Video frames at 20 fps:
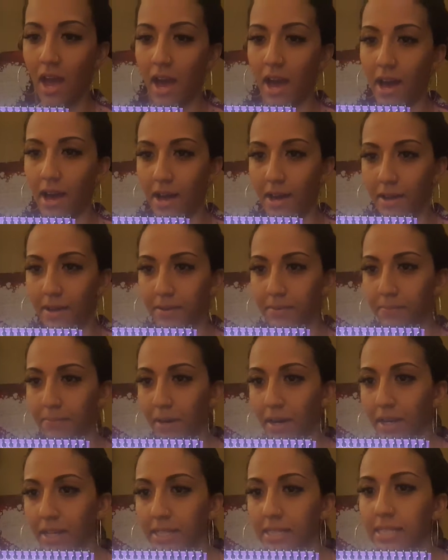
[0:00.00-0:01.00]
Um,
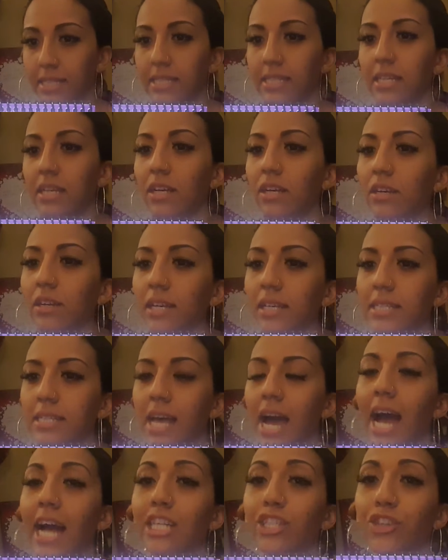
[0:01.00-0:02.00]
Body Silk is a
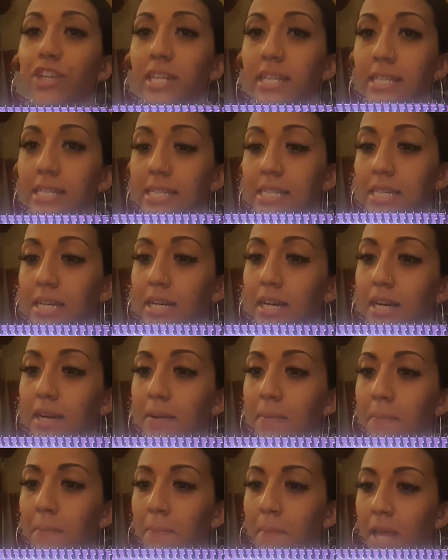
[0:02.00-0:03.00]
hydrating
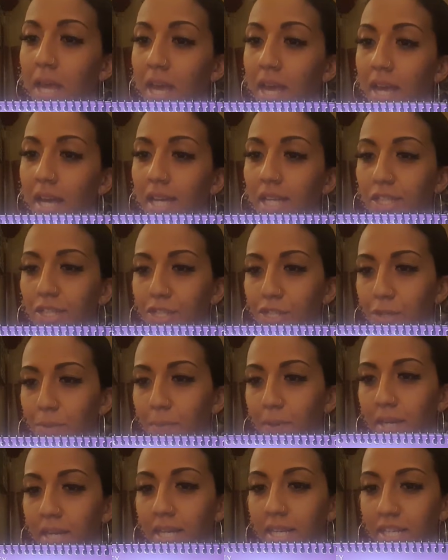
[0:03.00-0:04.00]
serum. It's
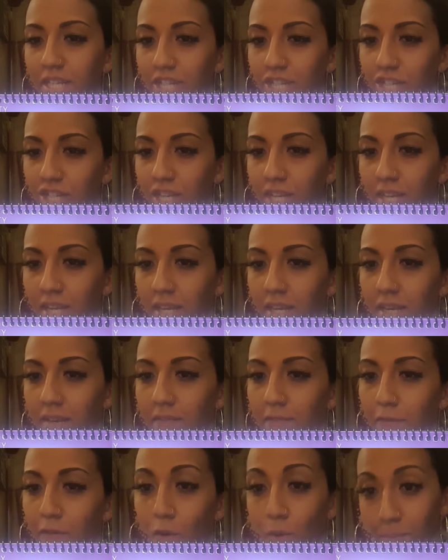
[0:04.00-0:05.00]
super conditioning
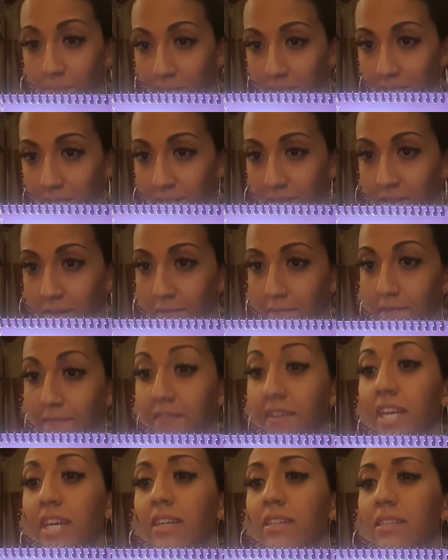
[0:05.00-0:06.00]
formula that
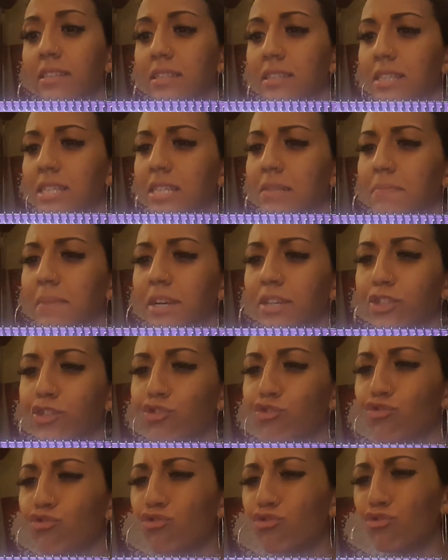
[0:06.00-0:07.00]
feels and smells
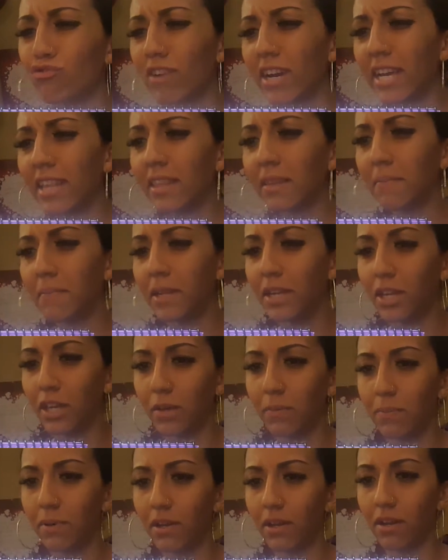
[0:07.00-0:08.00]
great the minute
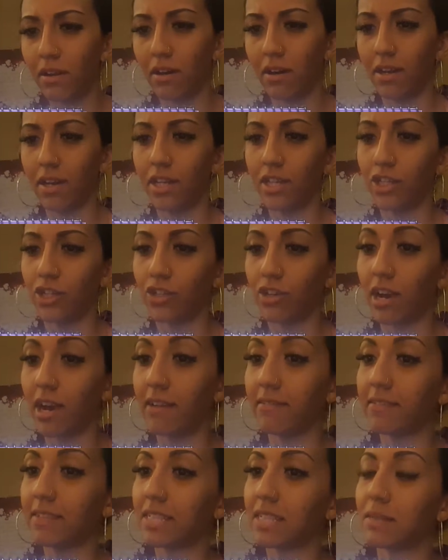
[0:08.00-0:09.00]
you put it on and
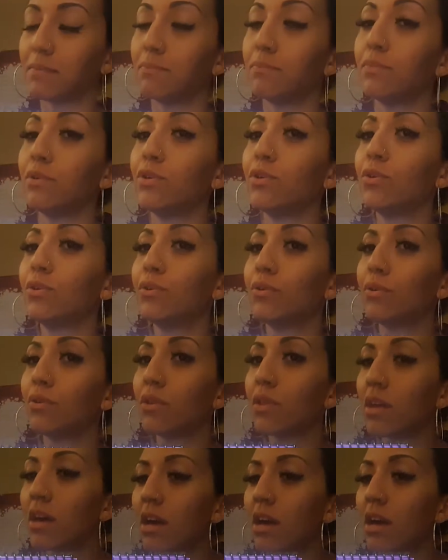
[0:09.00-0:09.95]
drives smooth